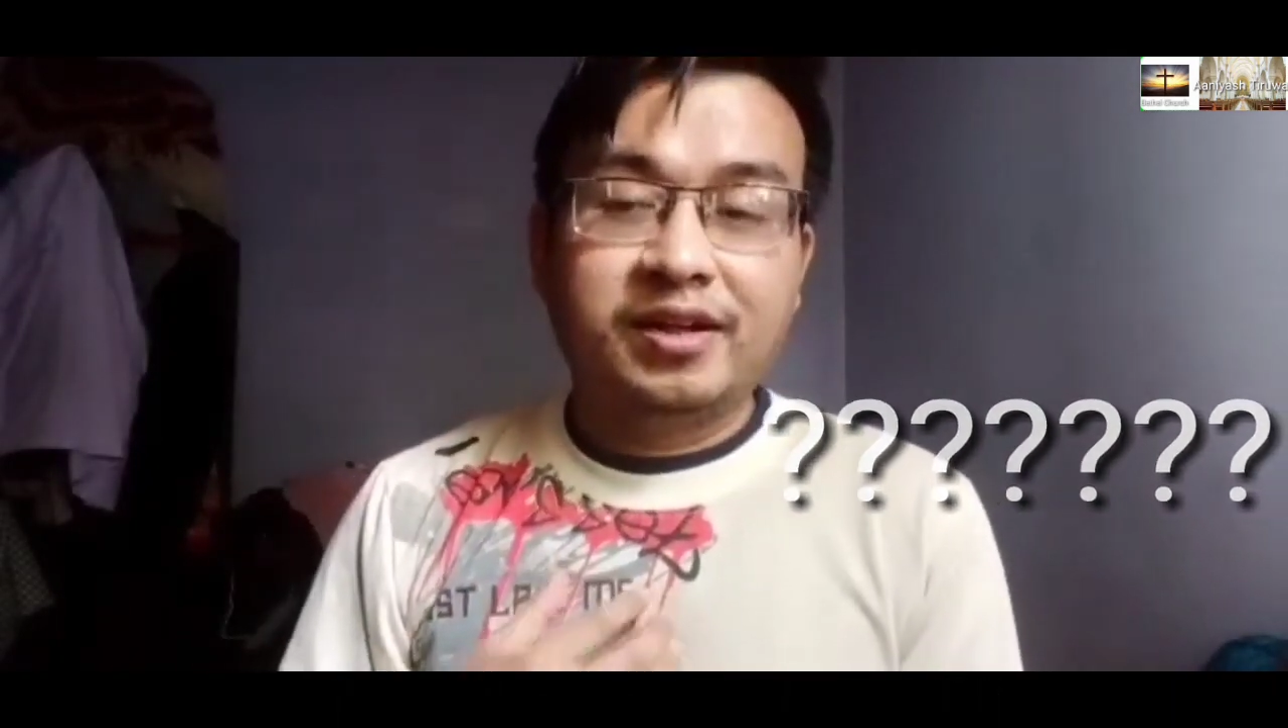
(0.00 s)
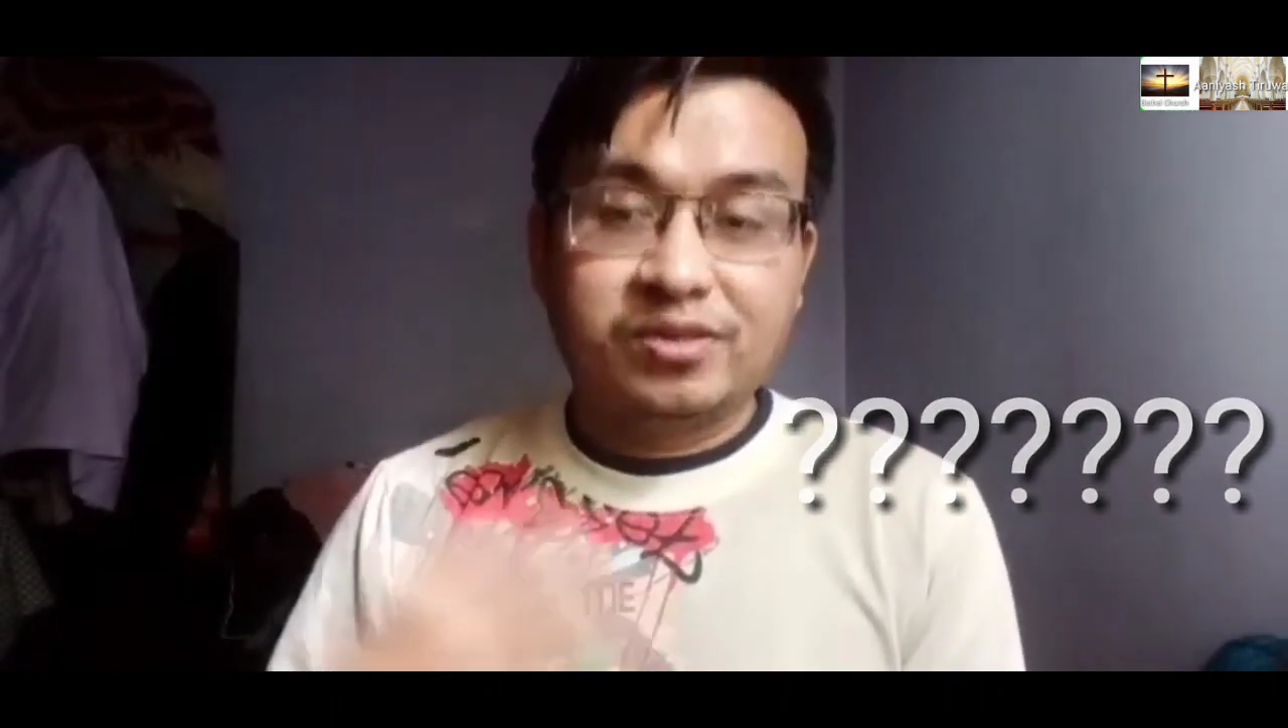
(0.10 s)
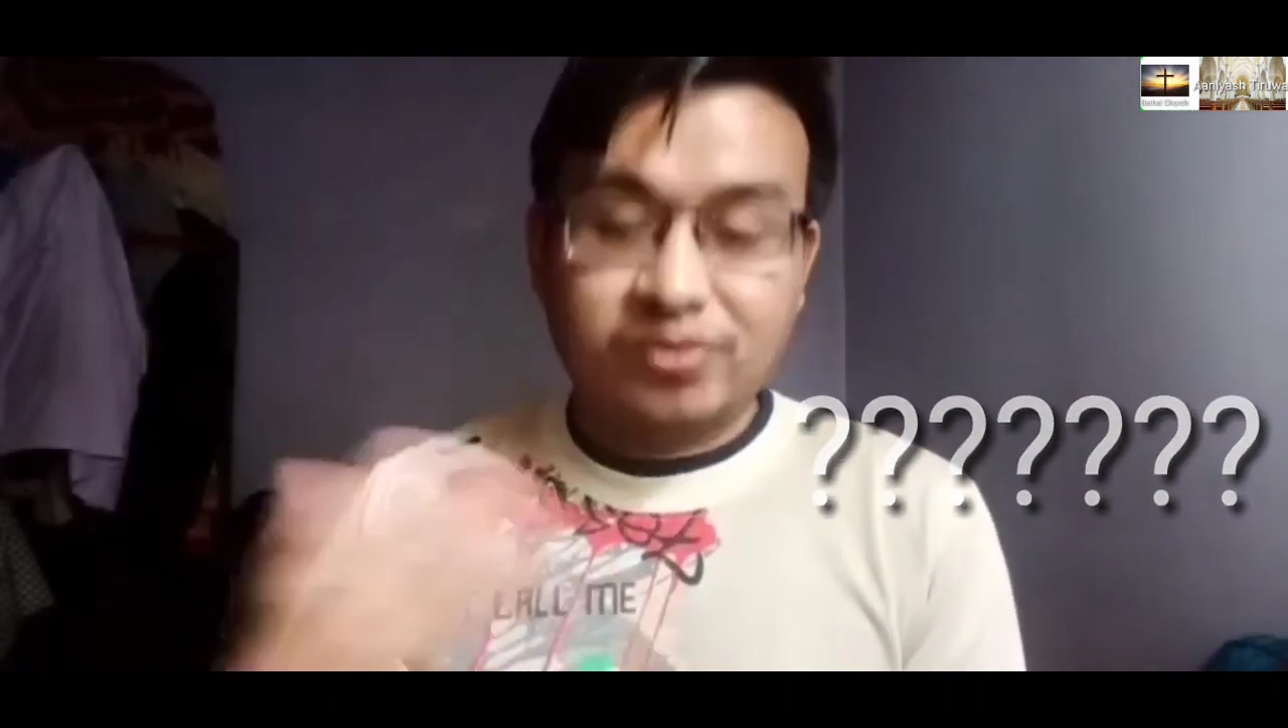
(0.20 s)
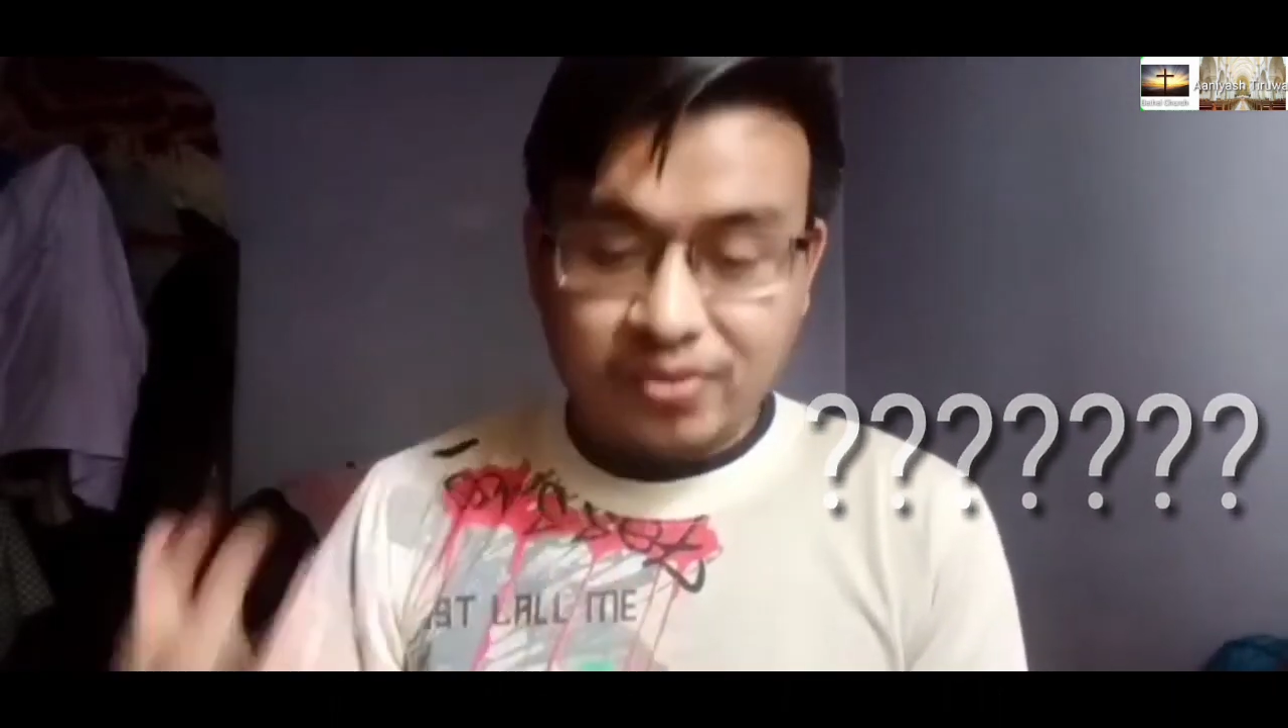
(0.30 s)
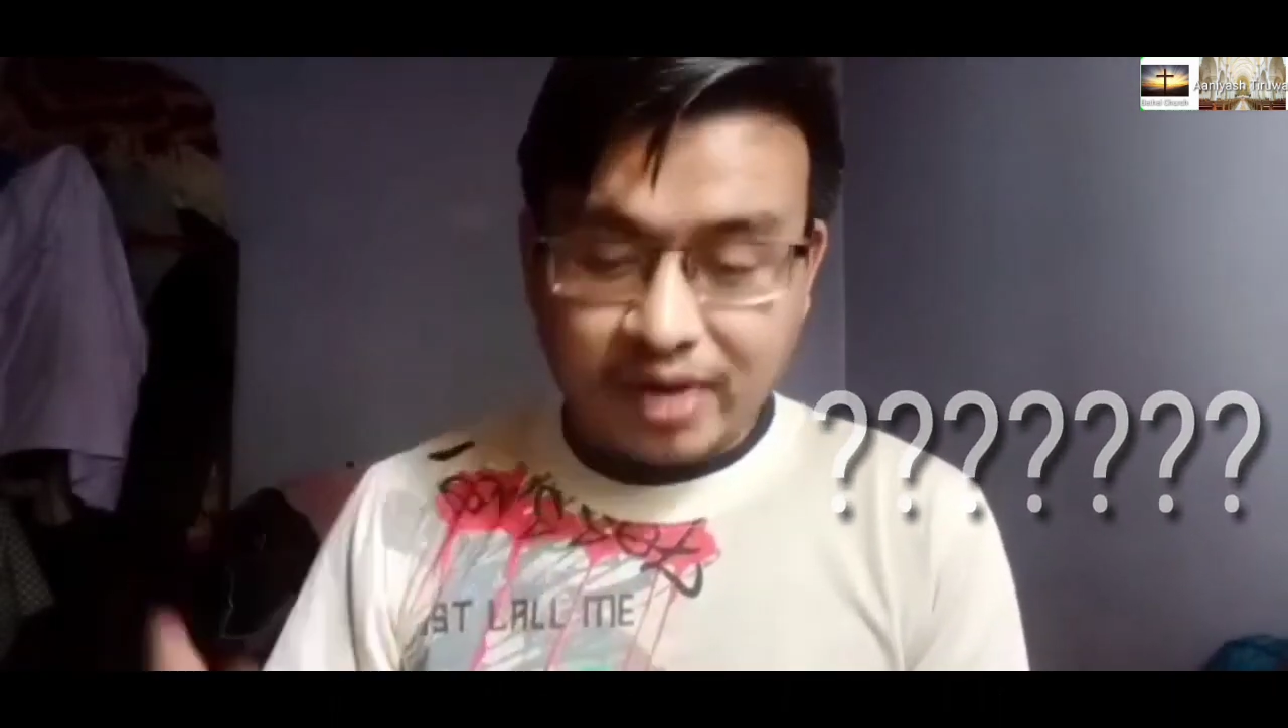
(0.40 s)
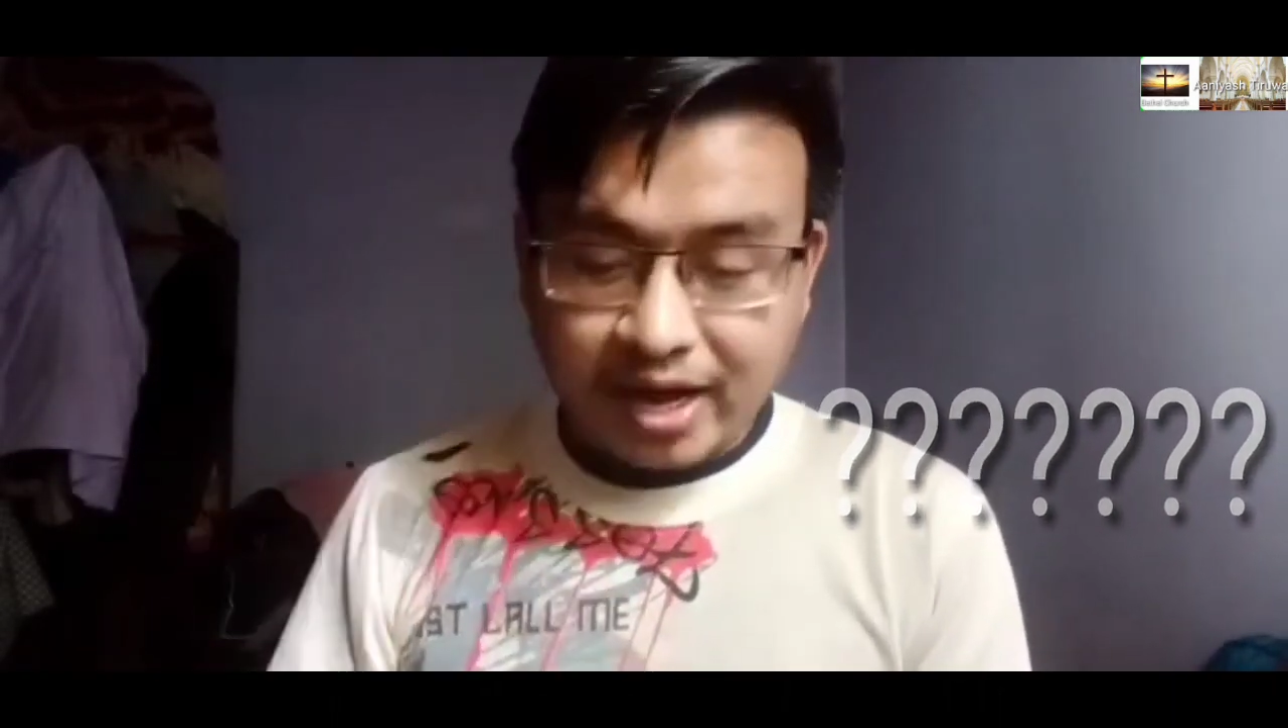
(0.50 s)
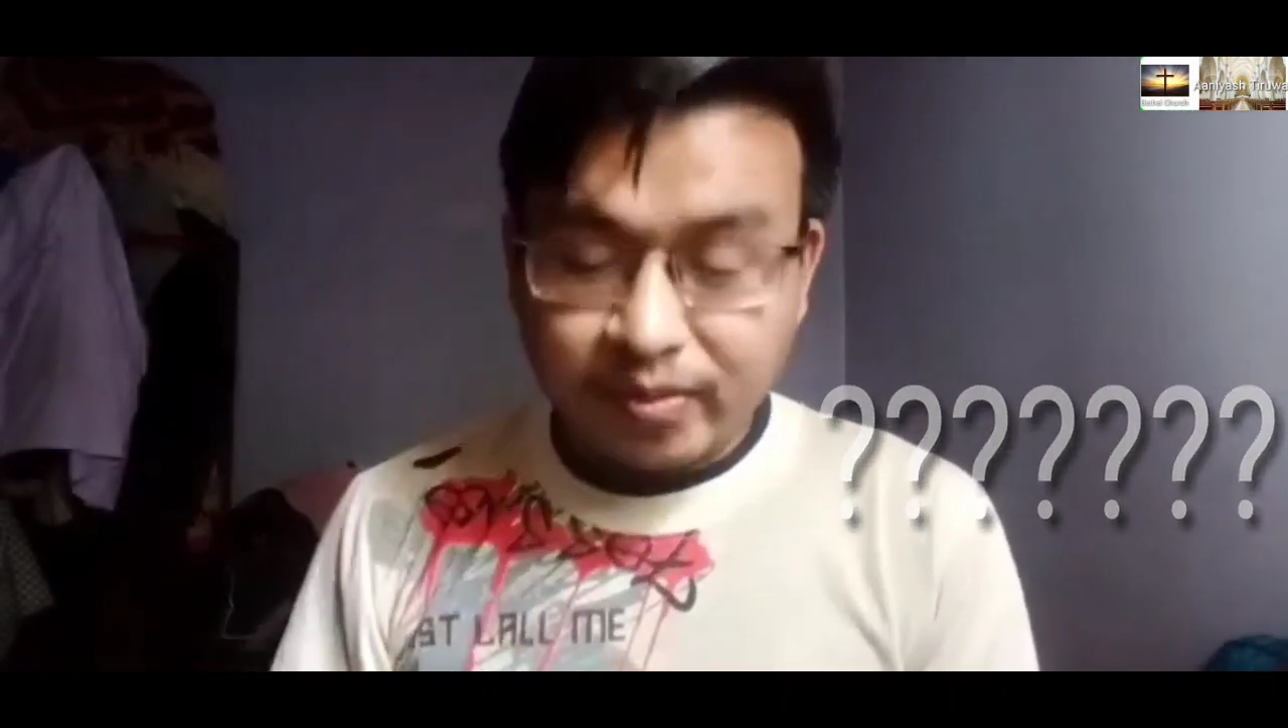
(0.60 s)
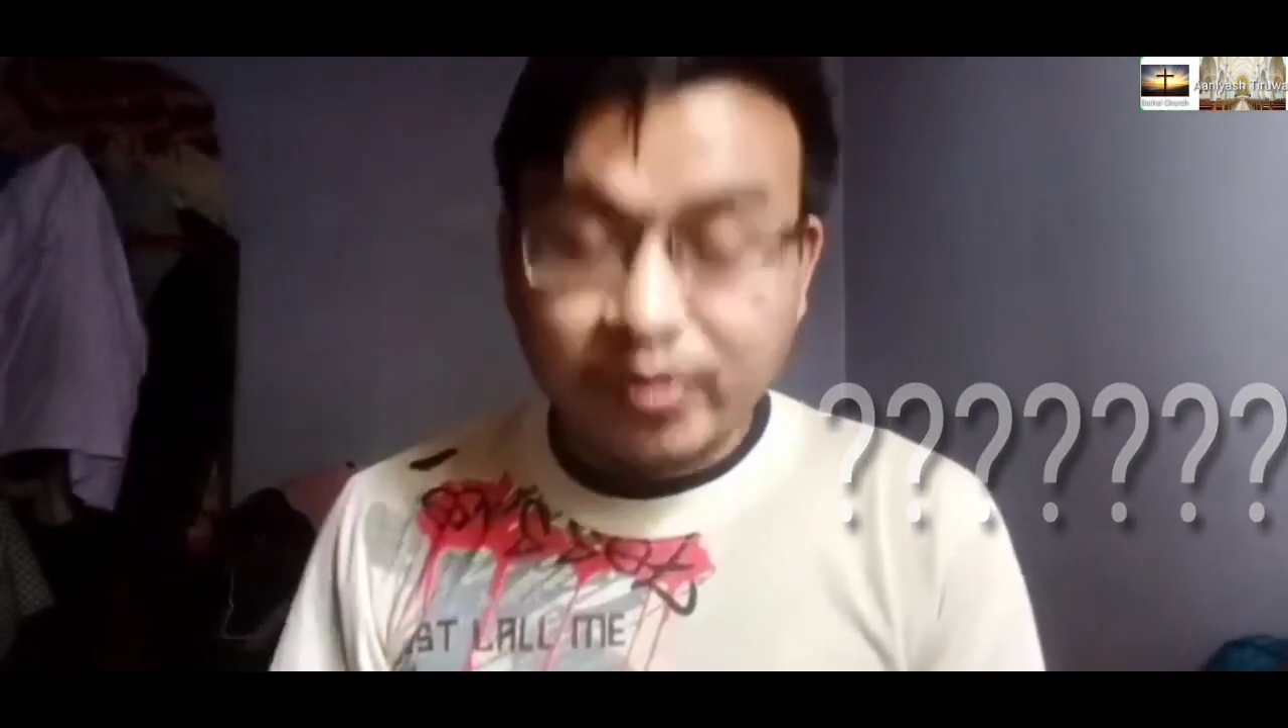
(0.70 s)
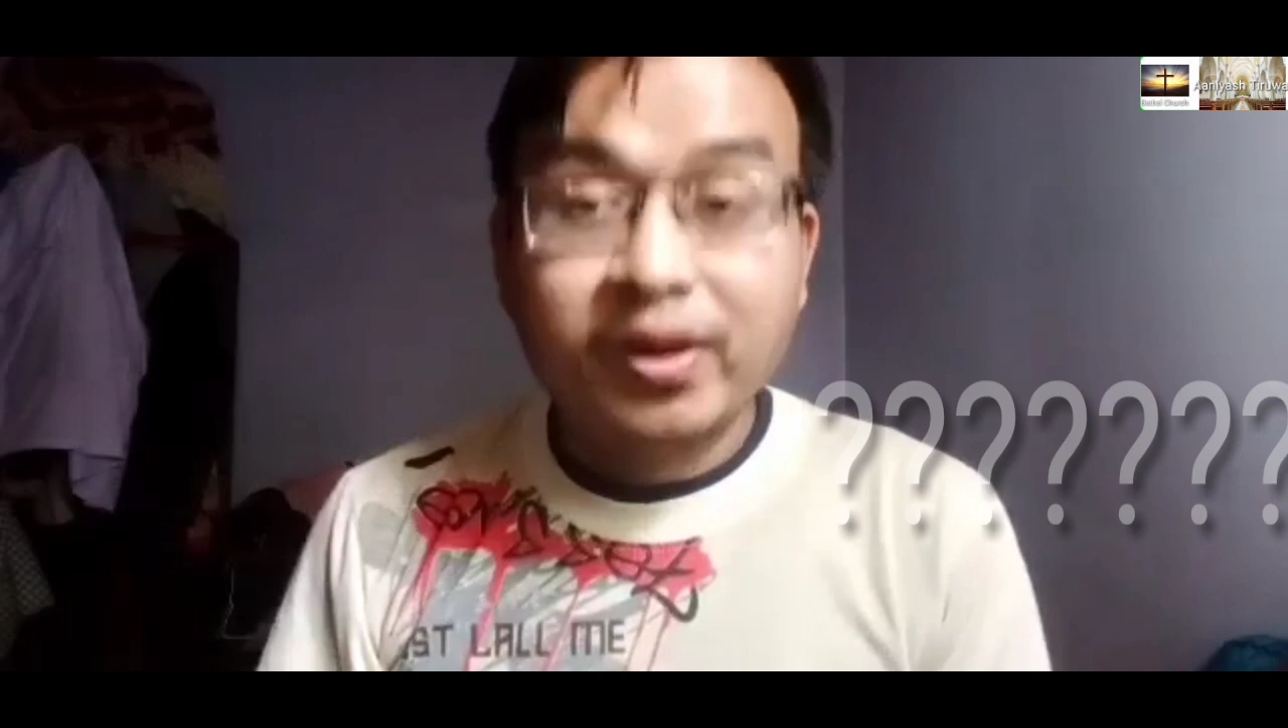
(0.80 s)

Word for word: so i'm